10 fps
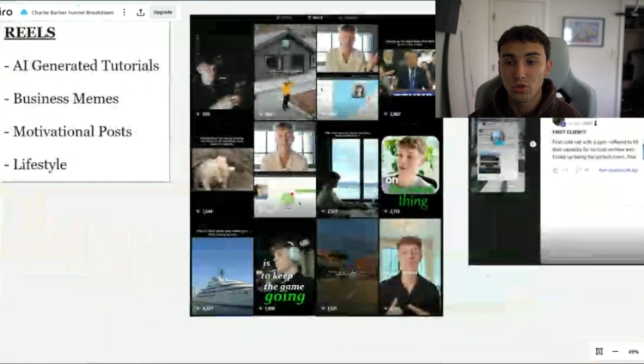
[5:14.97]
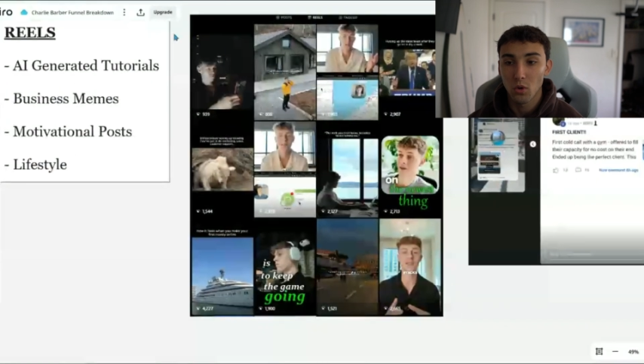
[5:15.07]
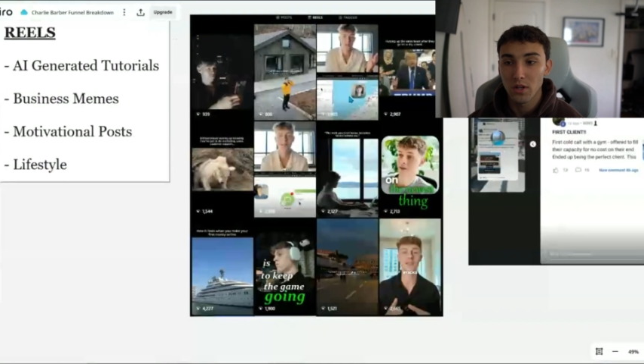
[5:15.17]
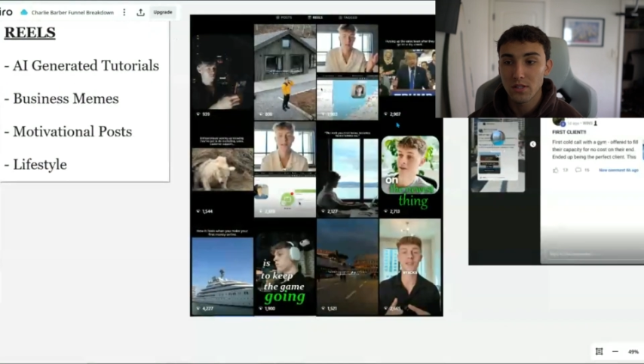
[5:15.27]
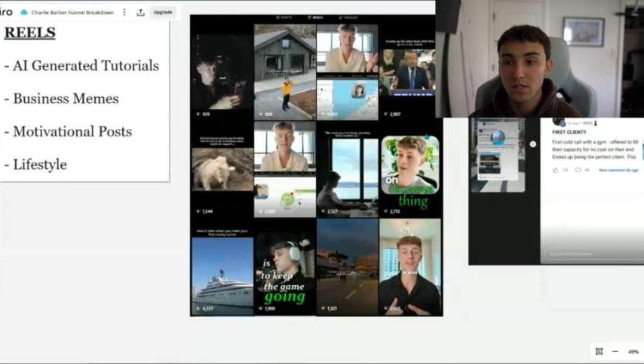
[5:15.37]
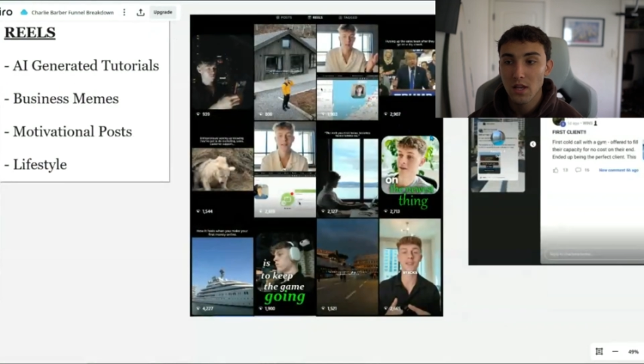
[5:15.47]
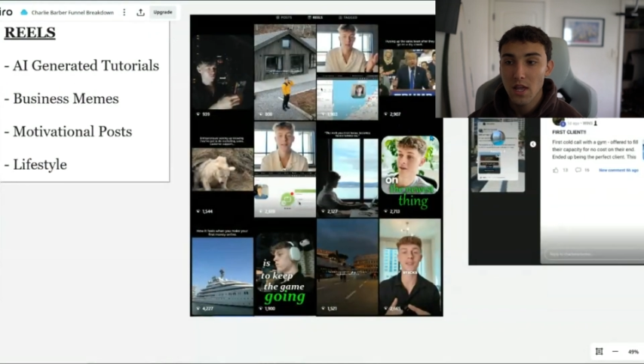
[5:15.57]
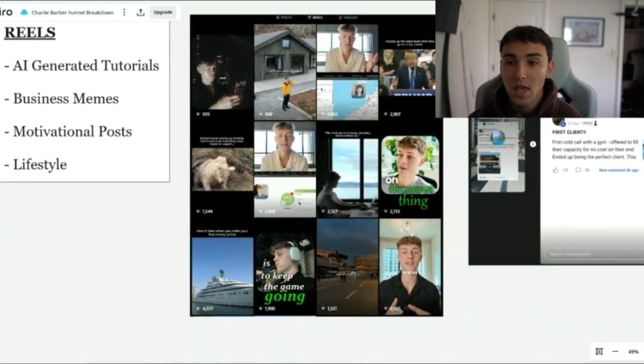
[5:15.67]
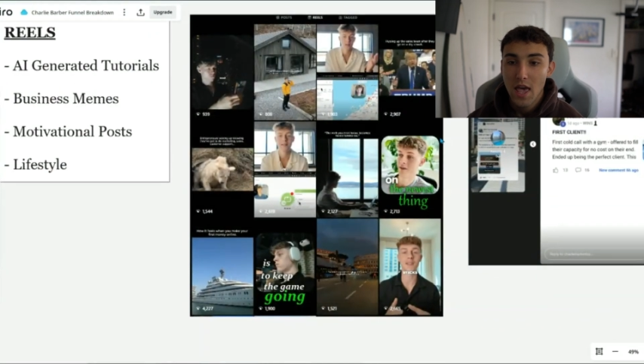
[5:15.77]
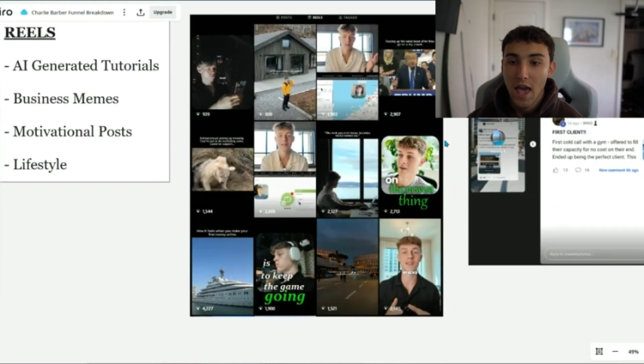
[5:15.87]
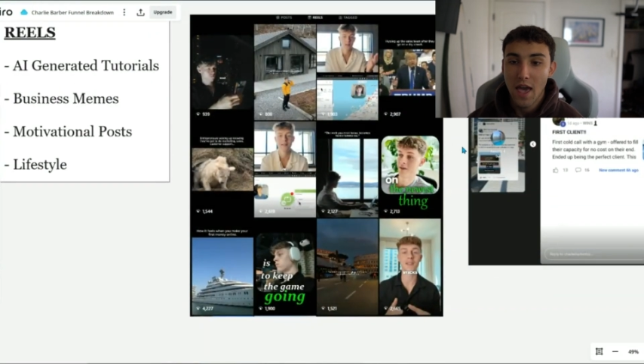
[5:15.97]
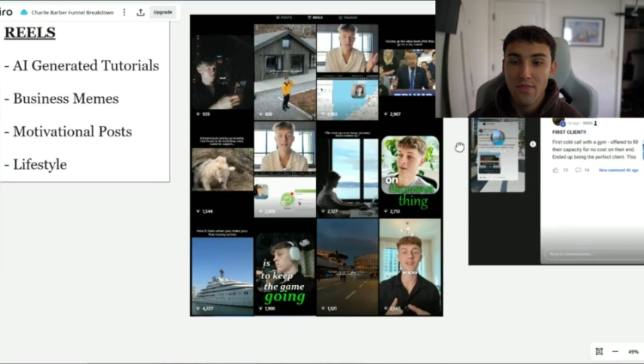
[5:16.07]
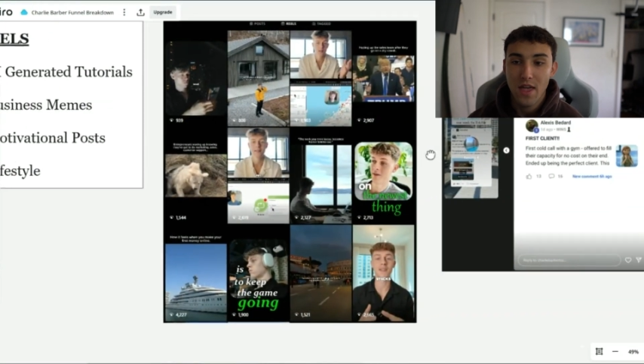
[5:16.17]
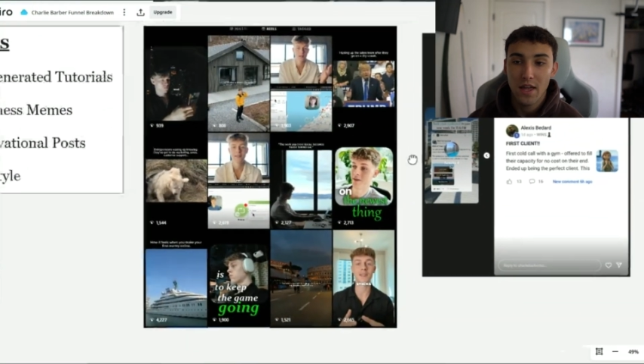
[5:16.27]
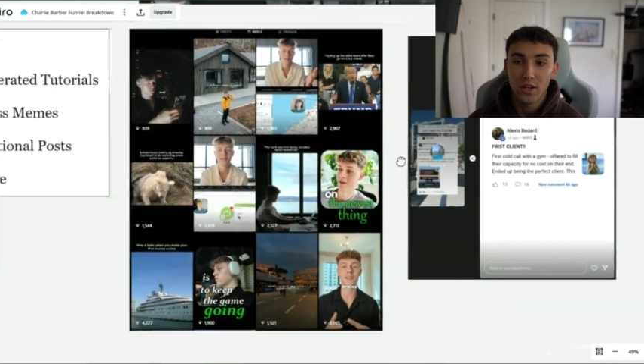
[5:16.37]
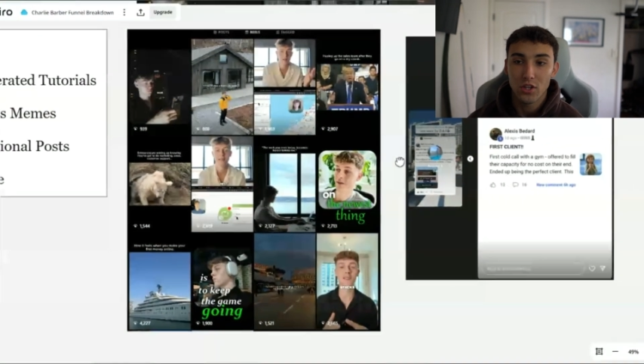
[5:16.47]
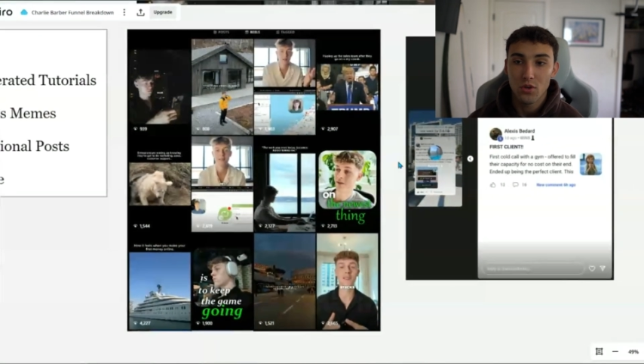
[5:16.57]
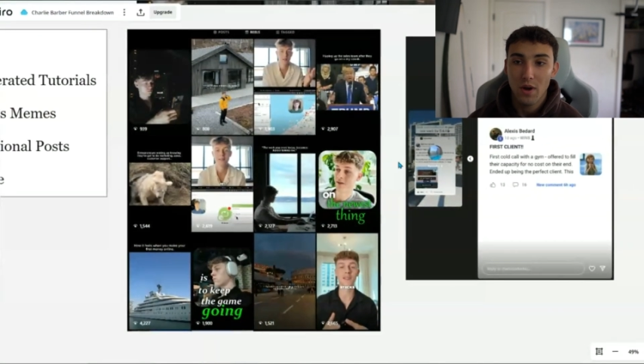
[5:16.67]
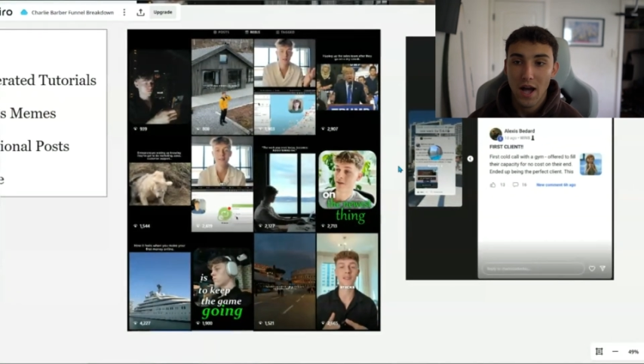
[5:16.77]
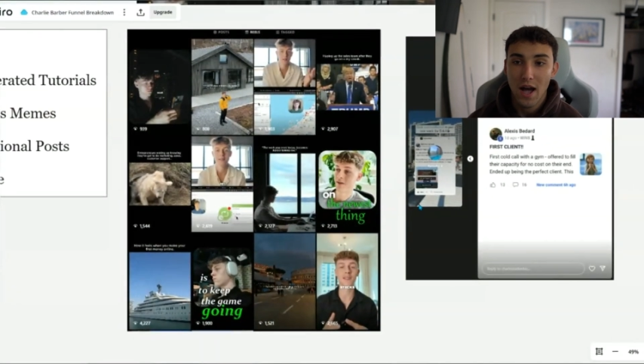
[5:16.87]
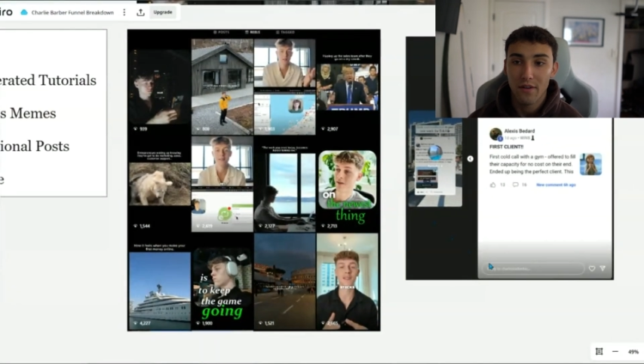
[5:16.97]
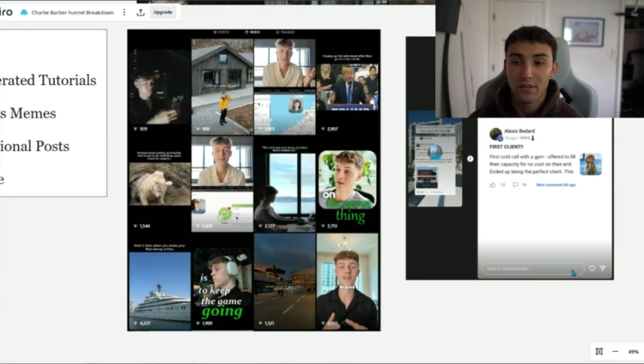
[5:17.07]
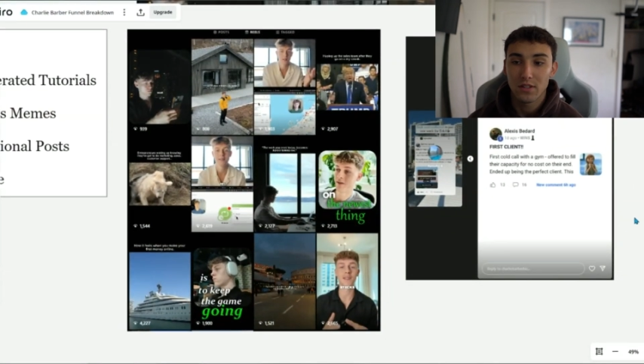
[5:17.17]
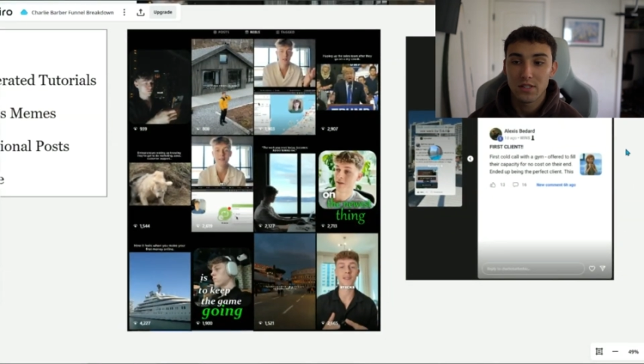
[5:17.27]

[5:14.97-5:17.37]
shorts. And then you have